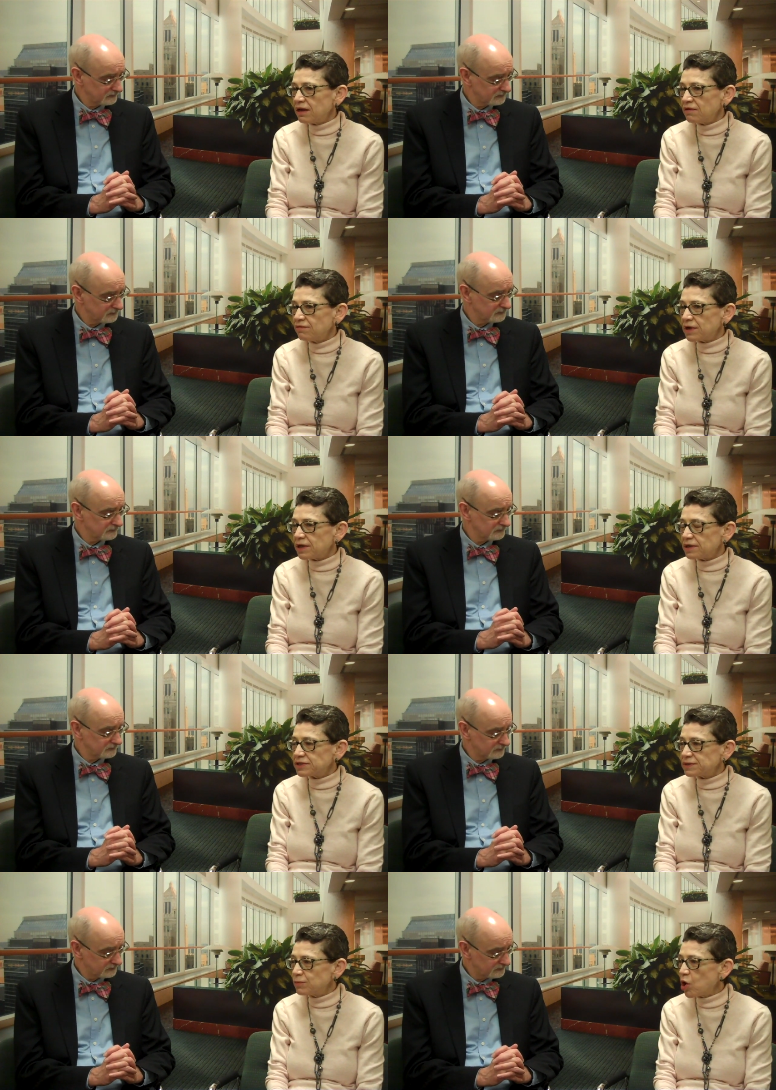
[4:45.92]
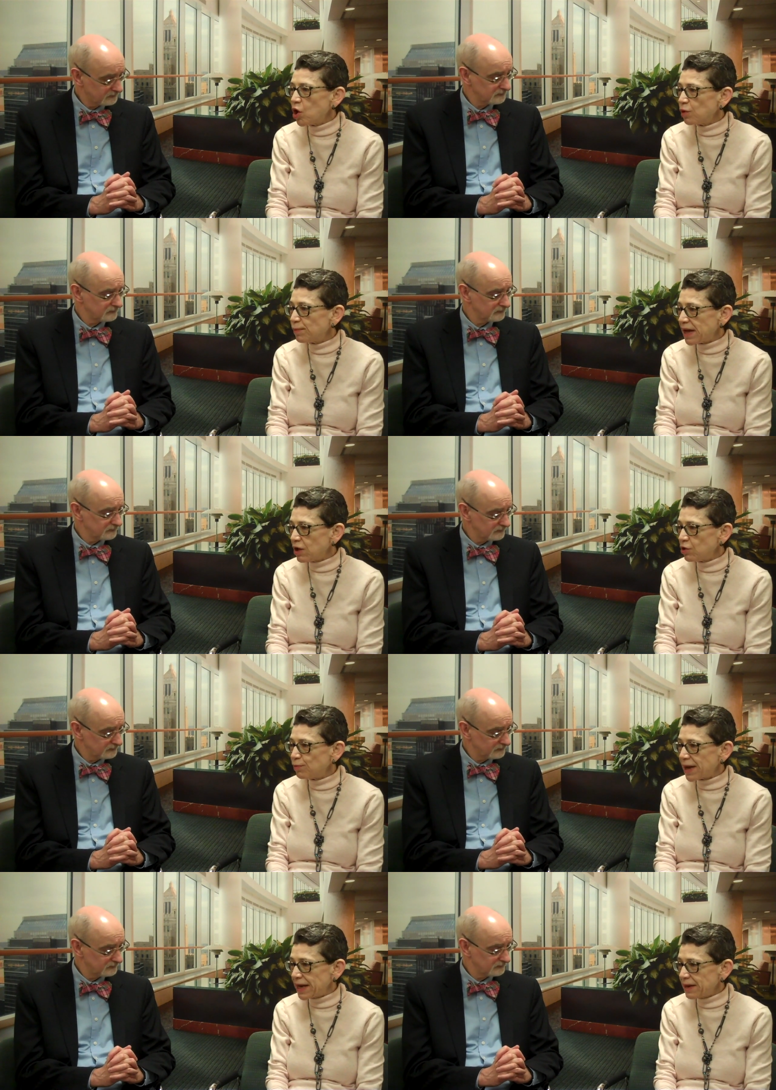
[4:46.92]
Speaker 1: have a small
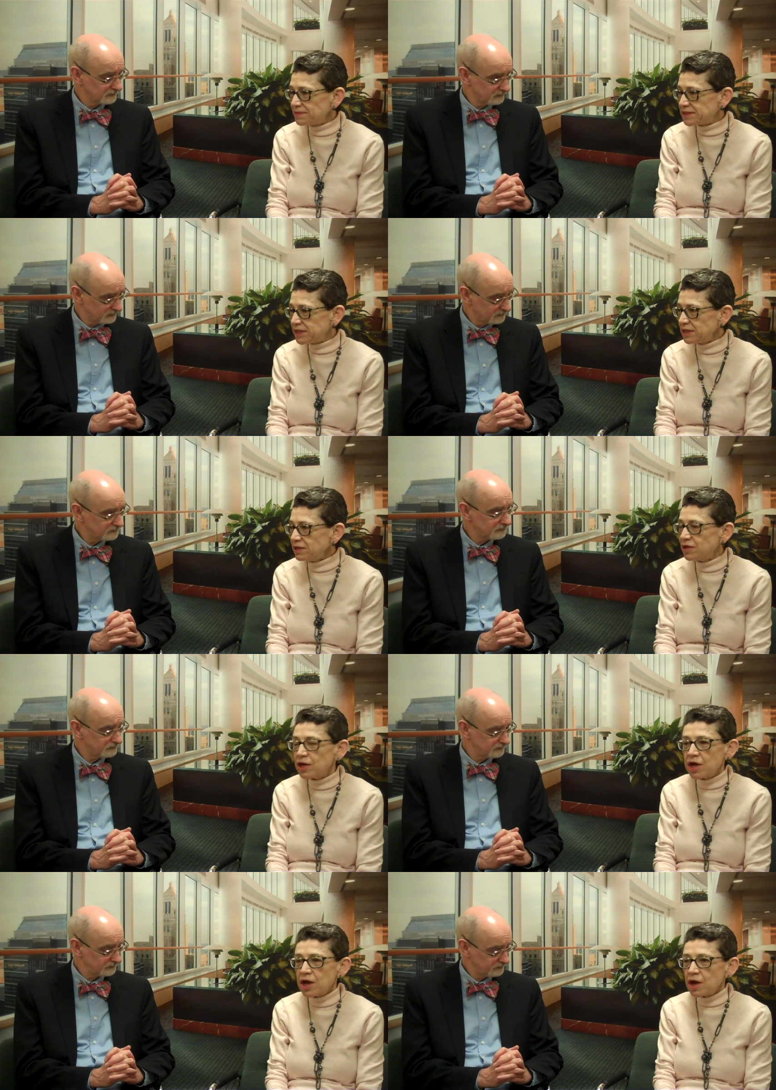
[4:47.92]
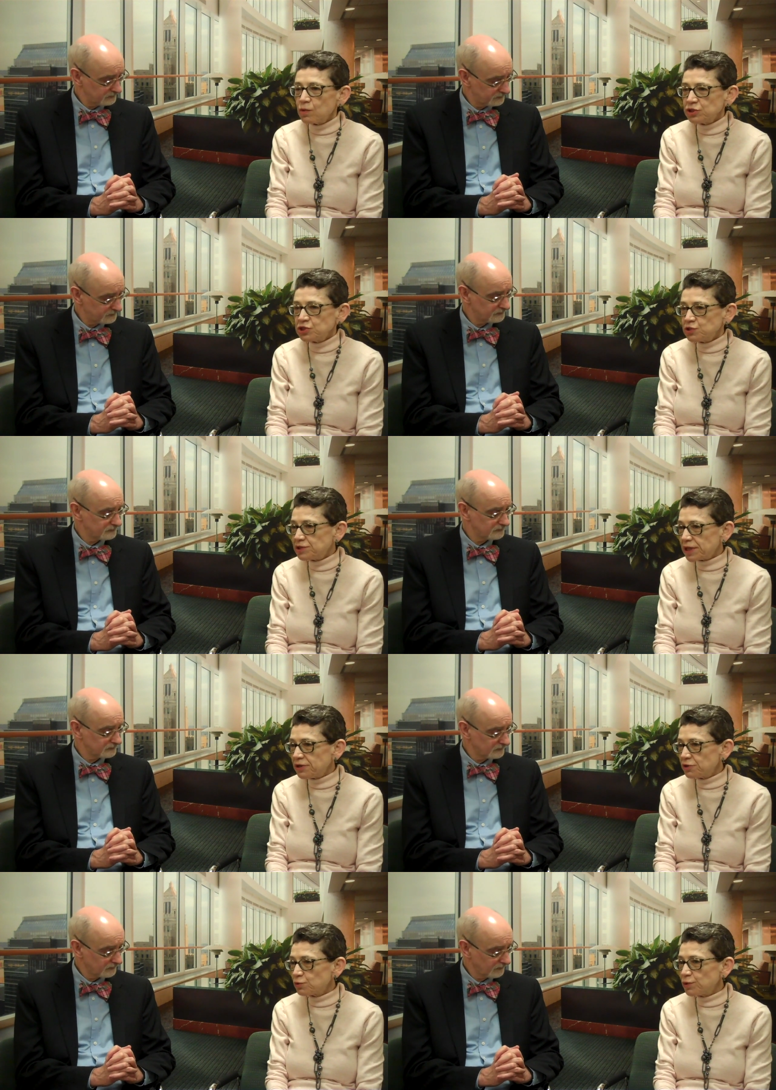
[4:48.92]
bowel biopsy, mm -hmm. which is
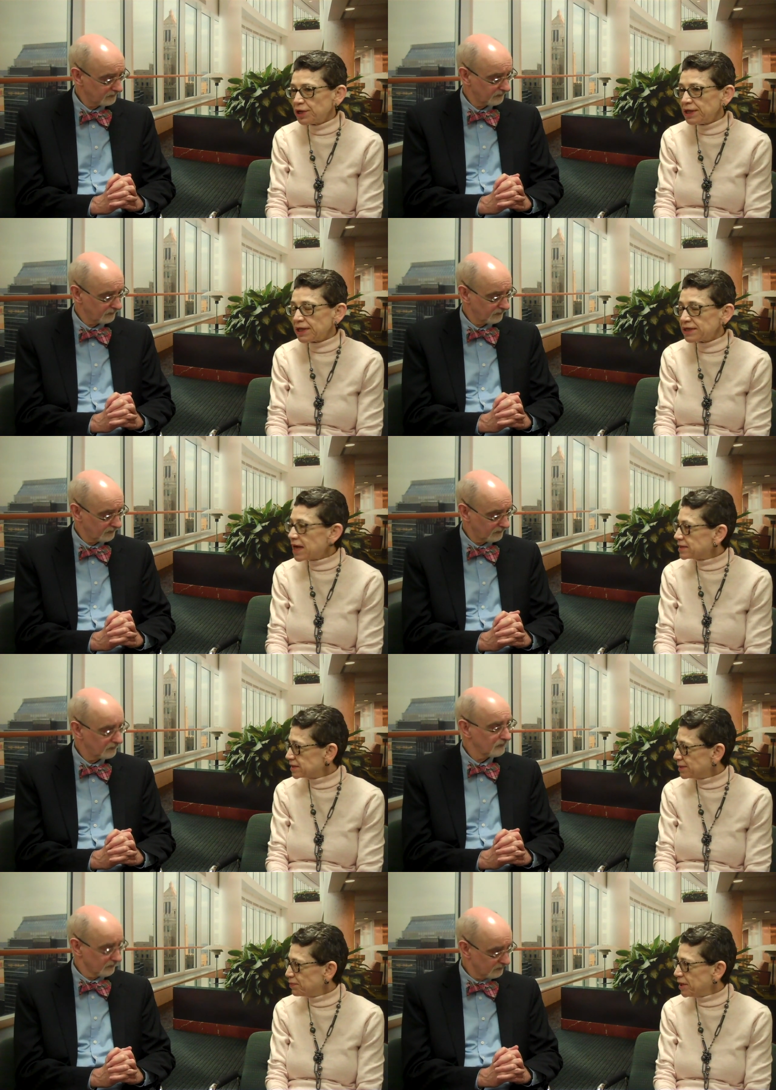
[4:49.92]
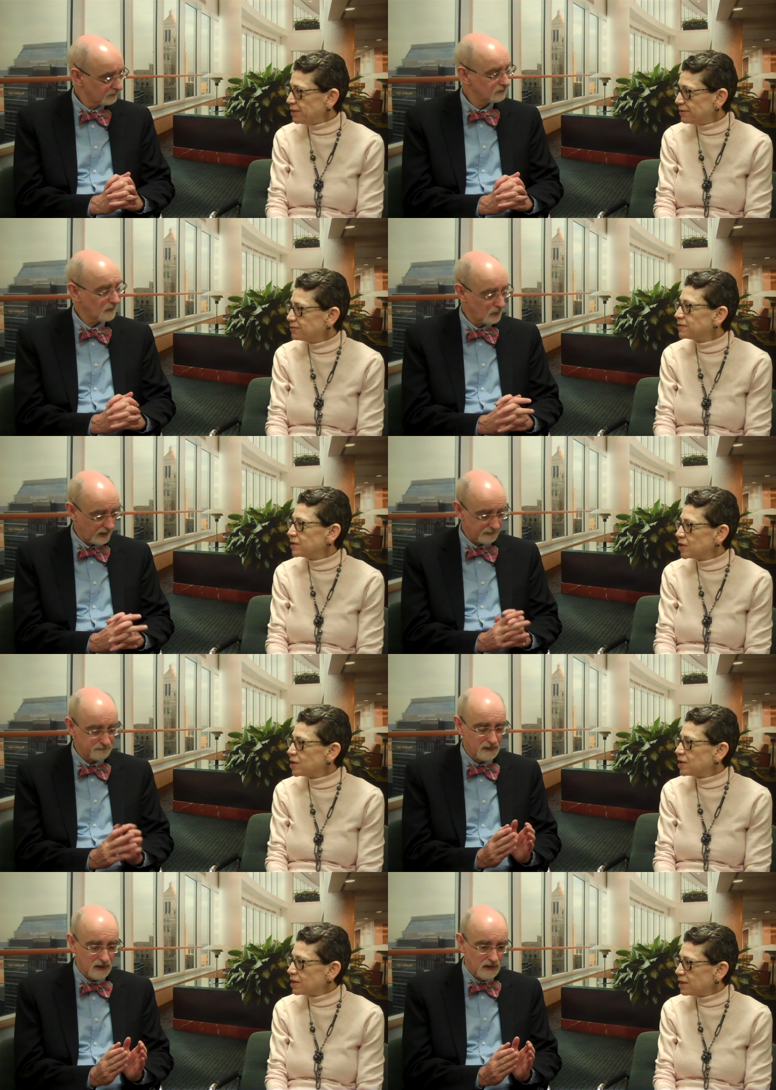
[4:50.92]
done through an endoscopy.
Speaker 2: Okay,
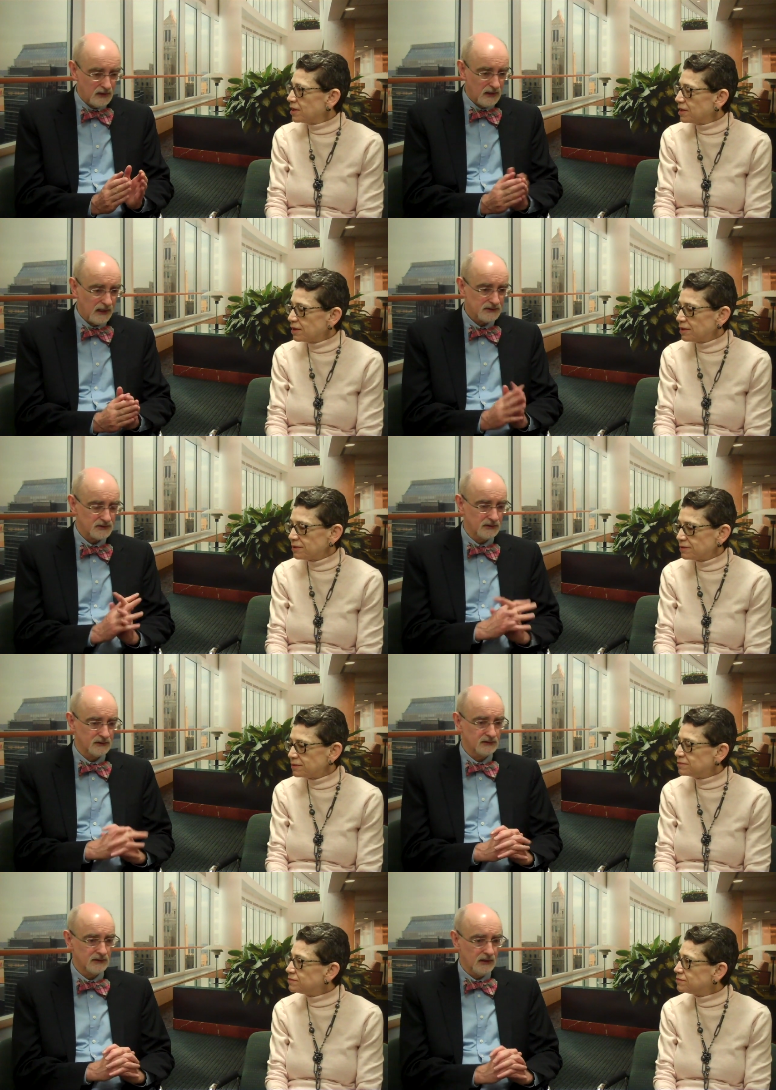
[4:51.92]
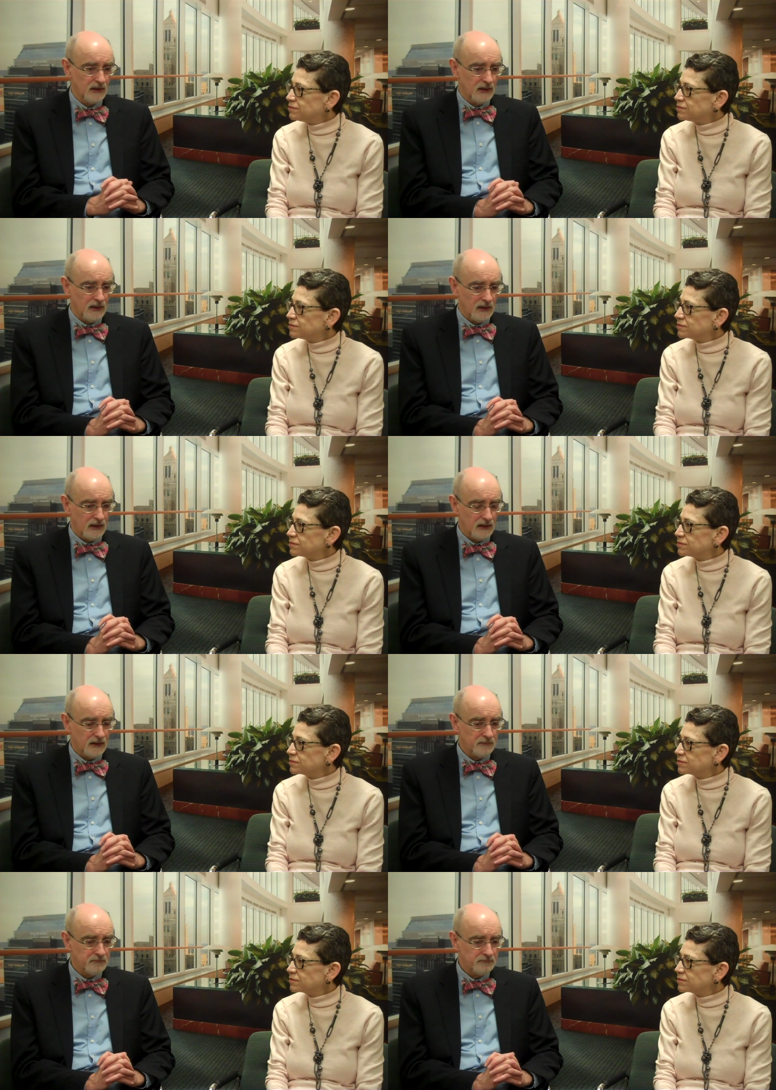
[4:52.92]
excellent.
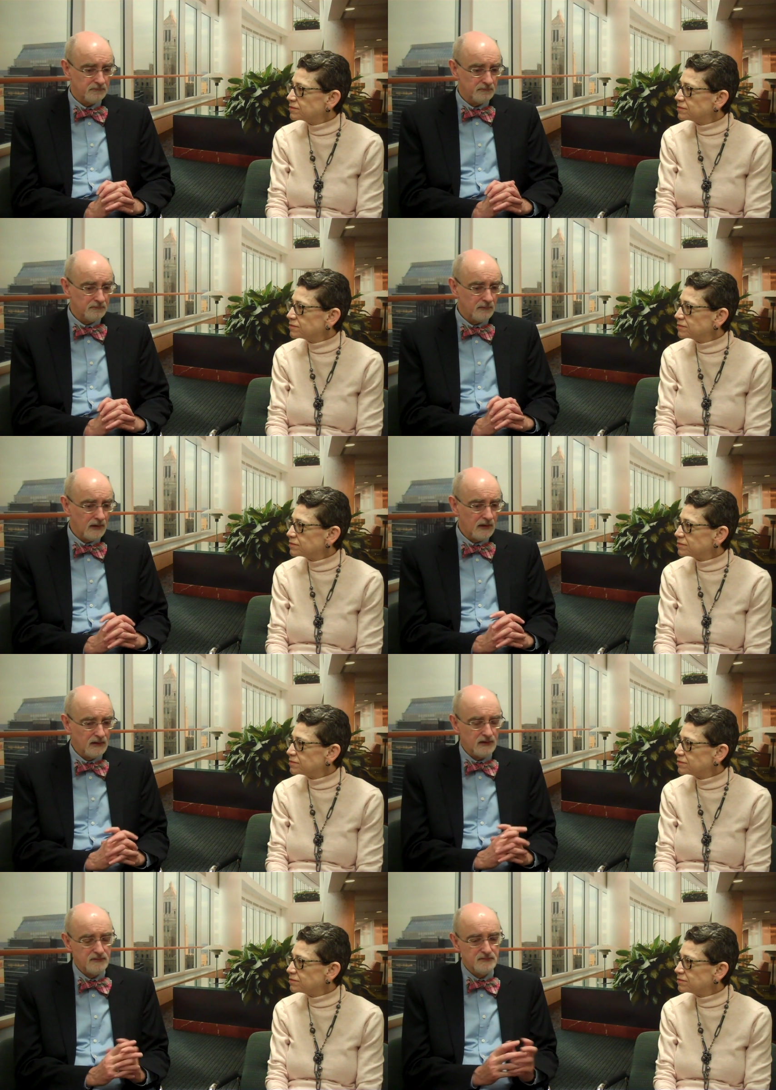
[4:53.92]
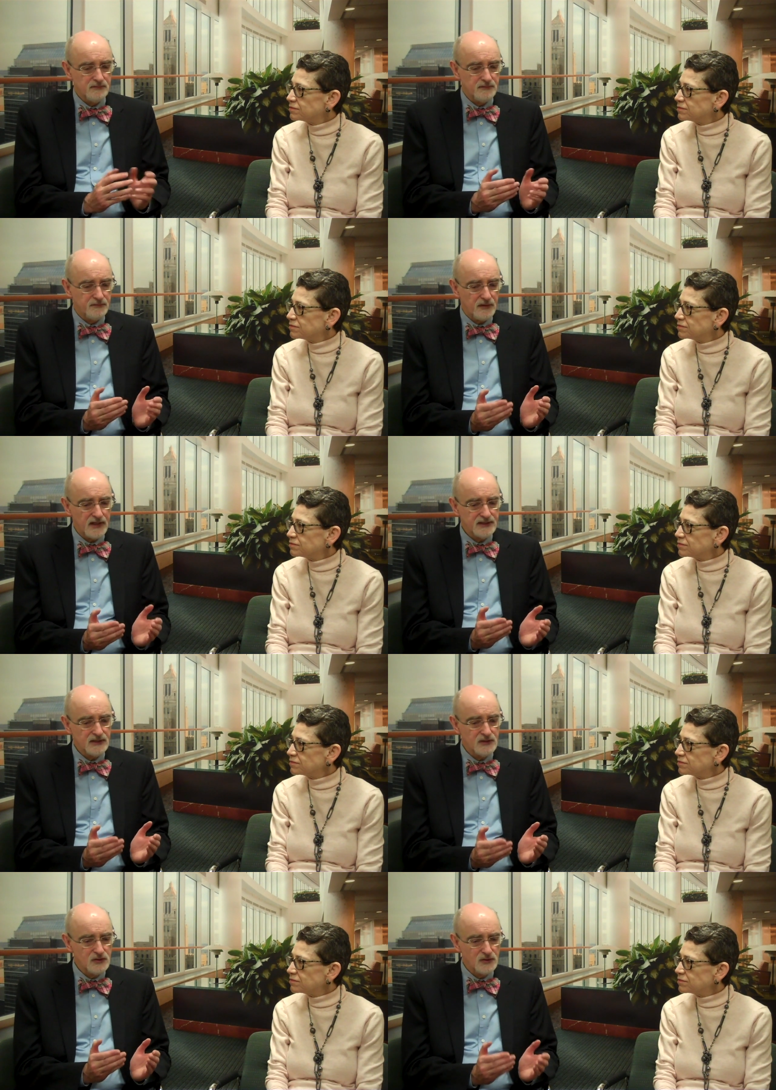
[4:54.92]
Um,
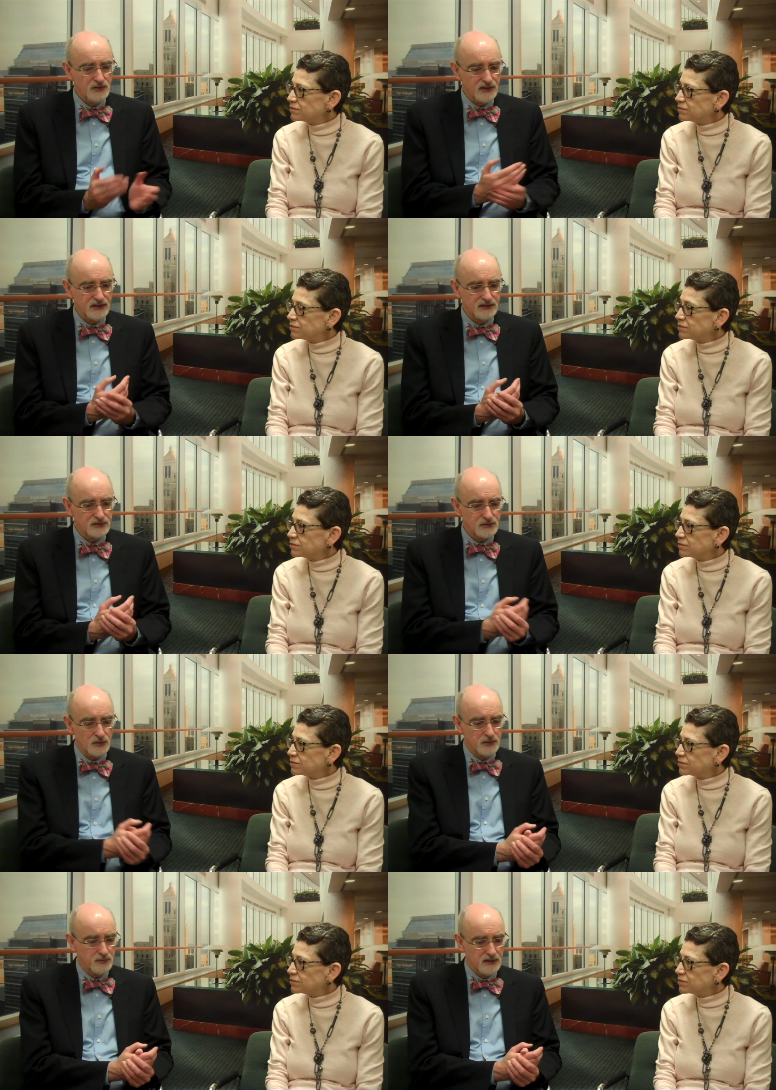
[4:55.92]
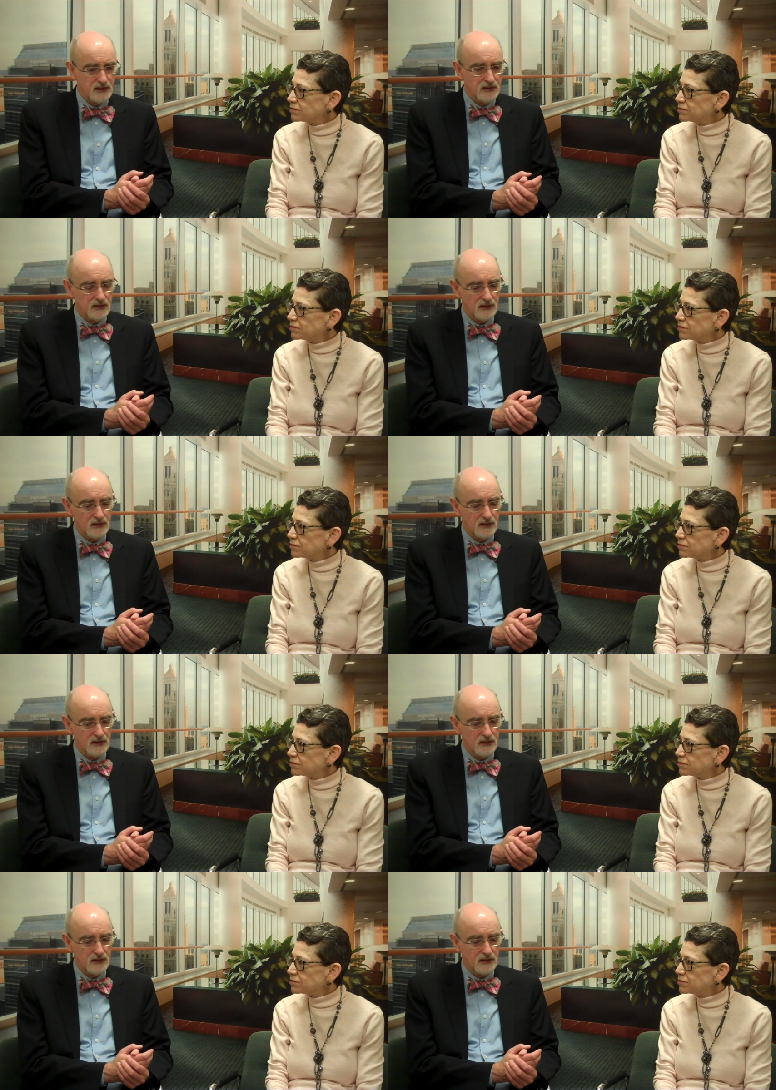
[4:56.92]
finally, do you think there's going to be,